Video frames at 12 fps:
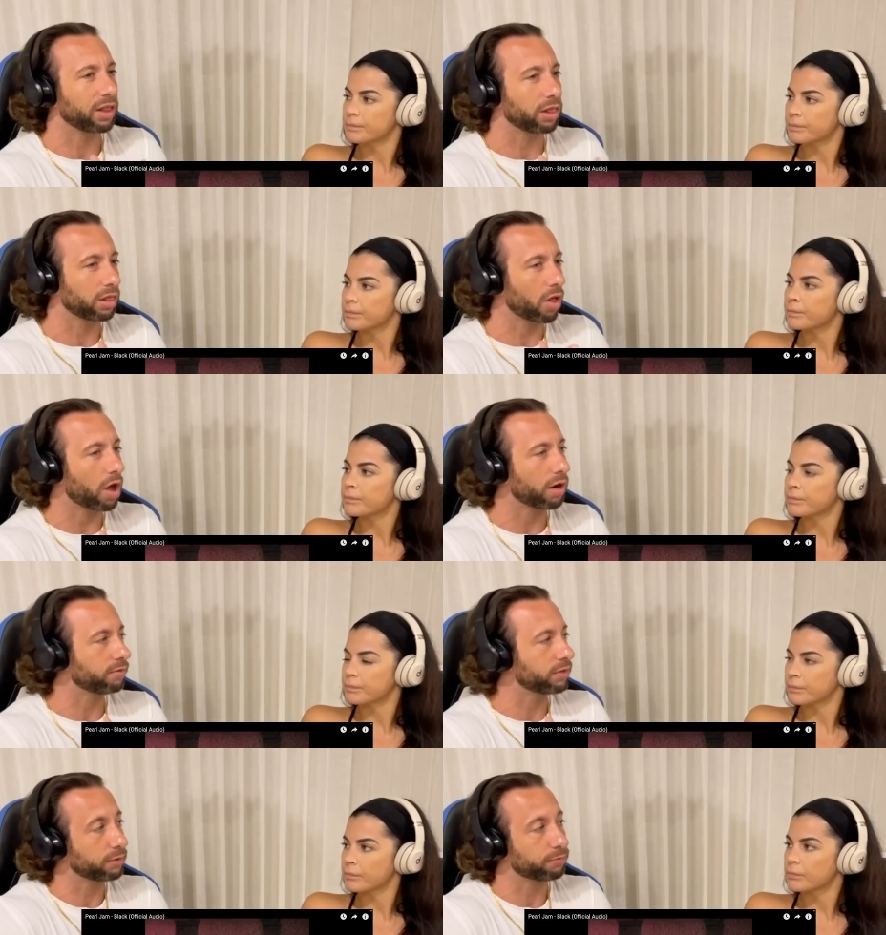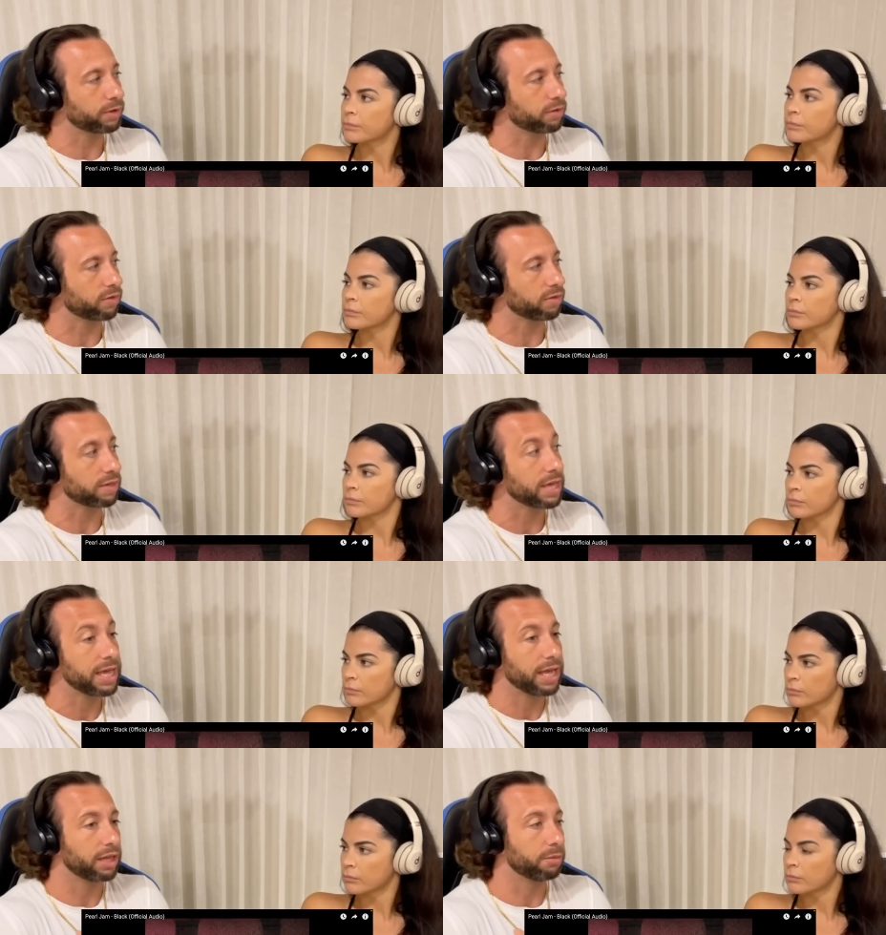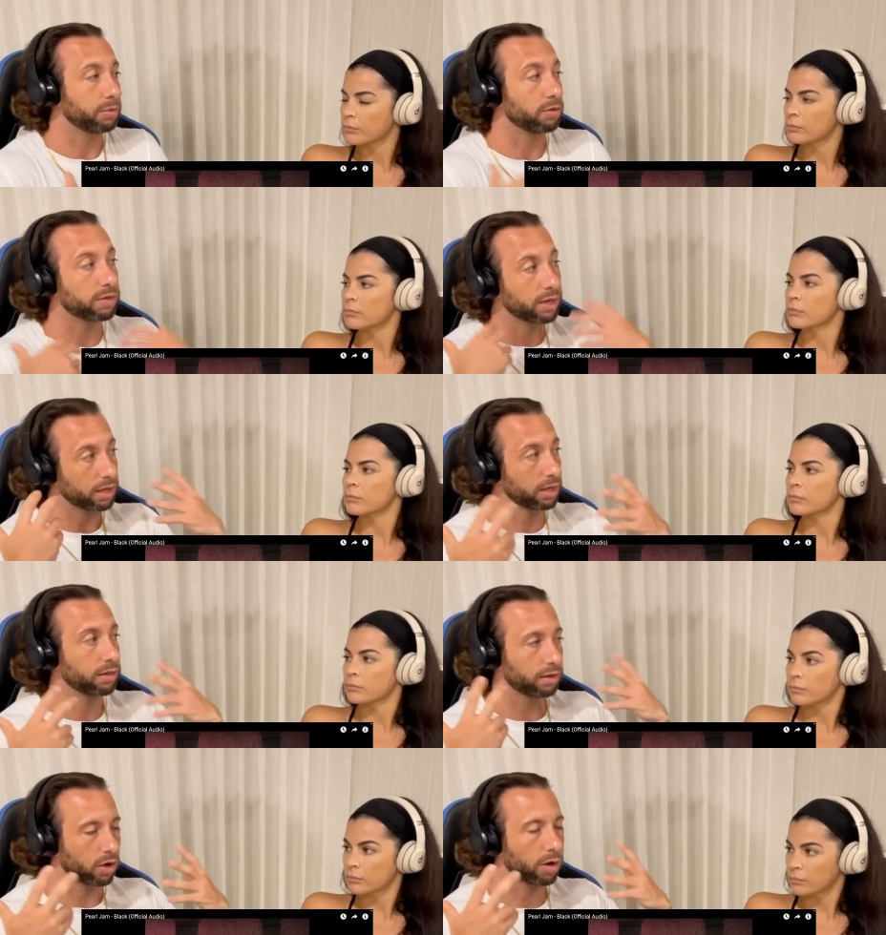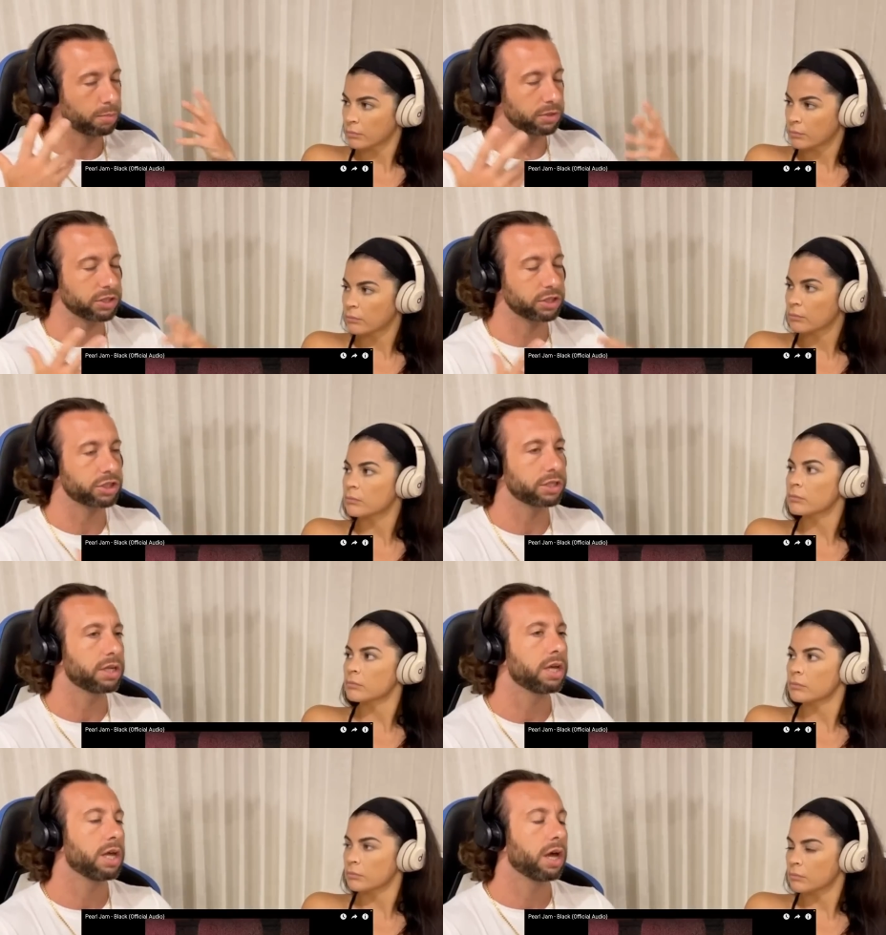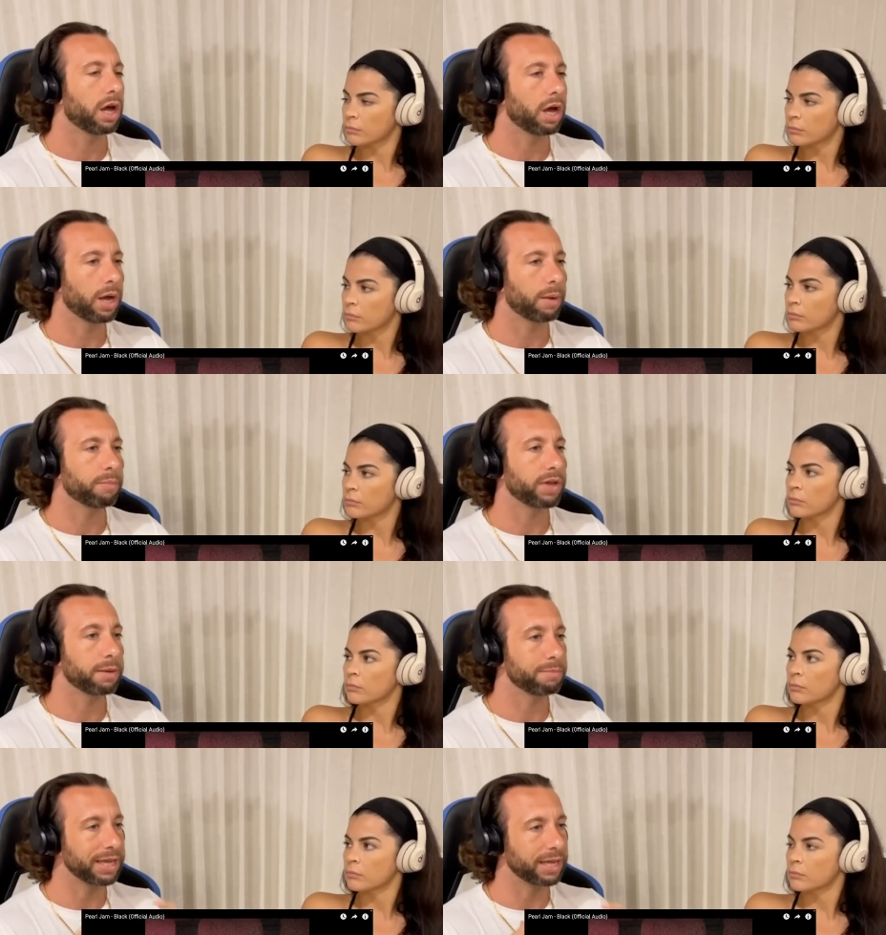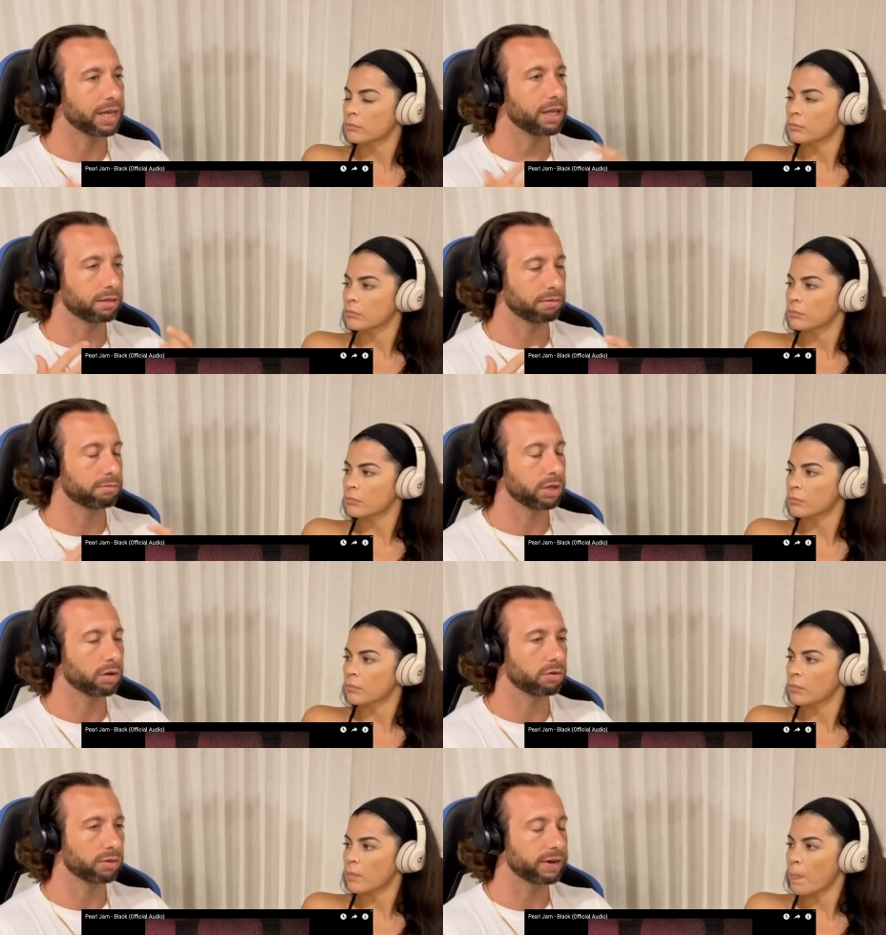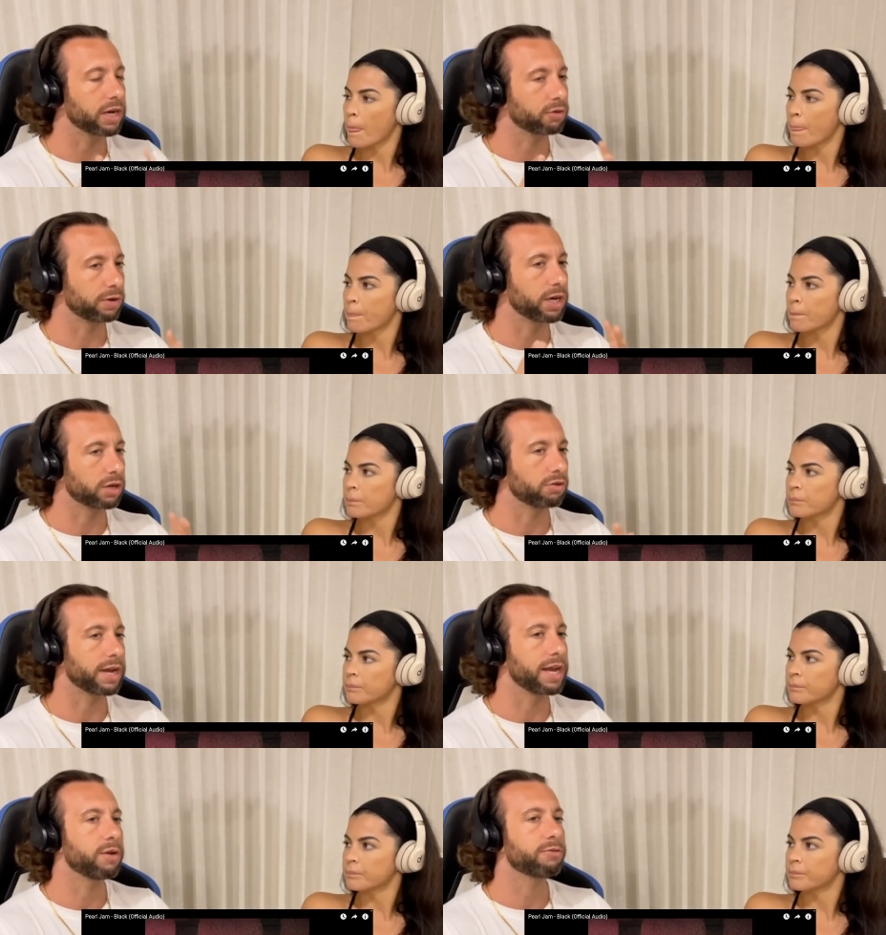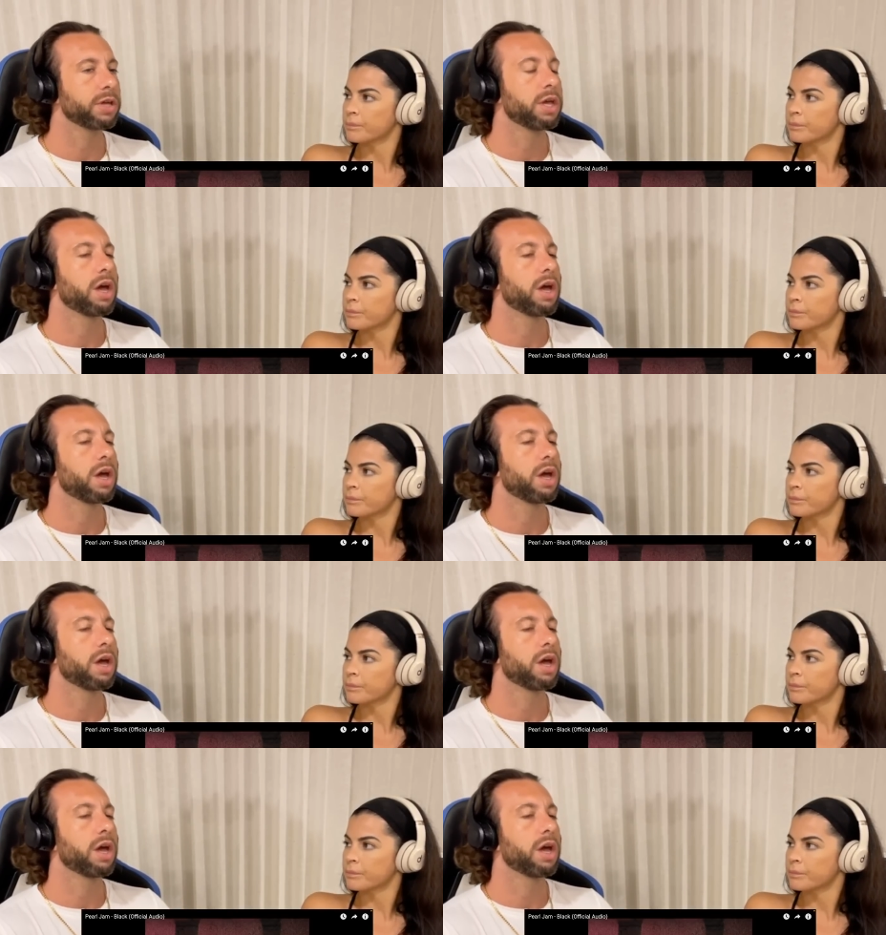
Speaker 1: a lot of differences in the music in the composition and making it very very creative.